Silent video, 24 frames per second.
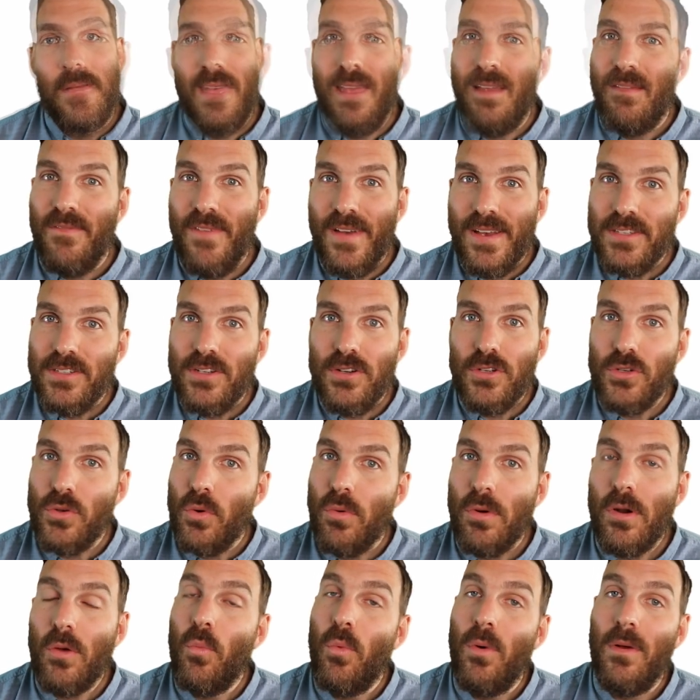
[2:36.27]
The investor's
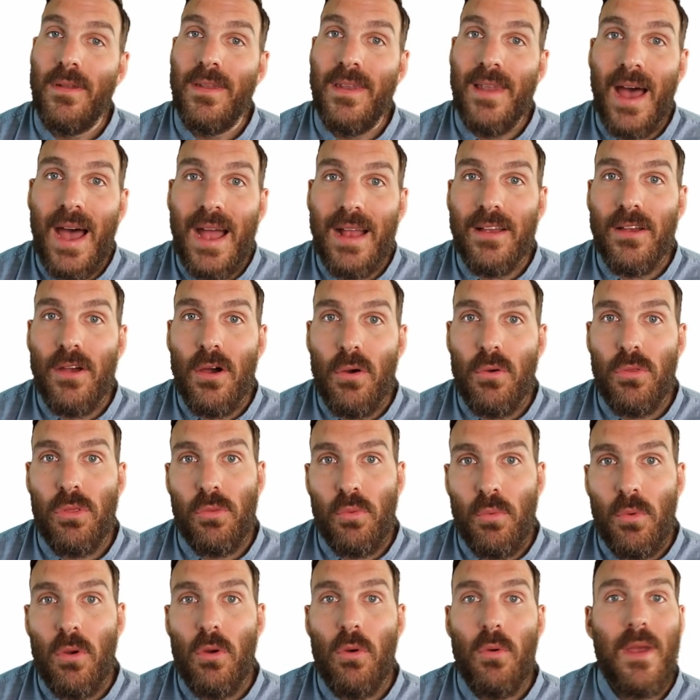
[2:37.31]
order will not go
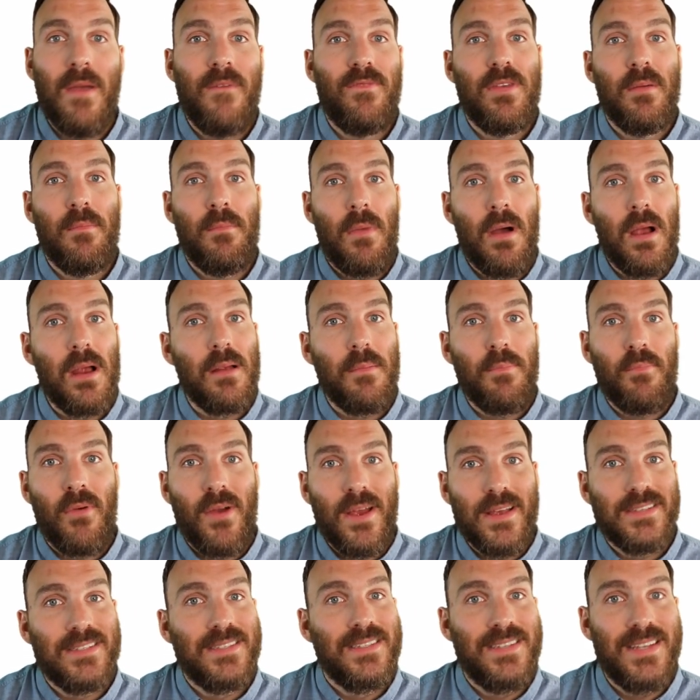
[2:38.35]
through if the market
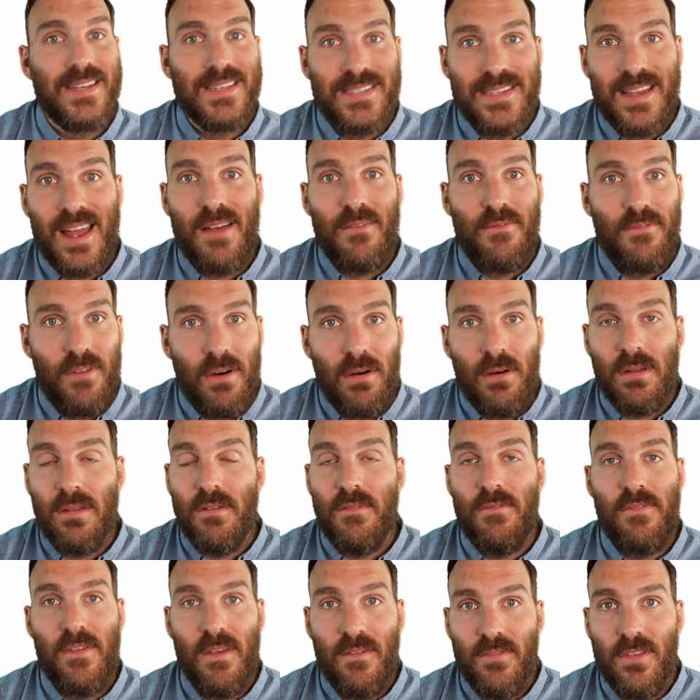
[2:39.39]
price does not fall to
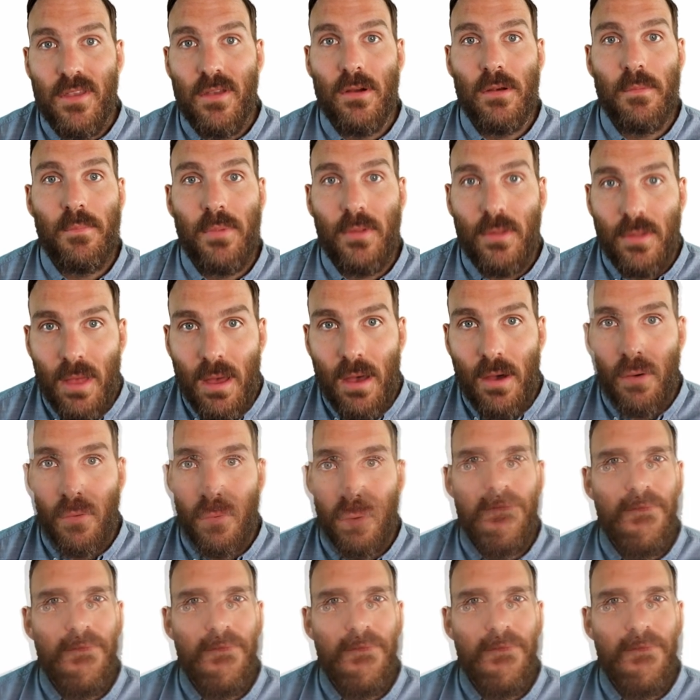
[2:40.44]
50 or below.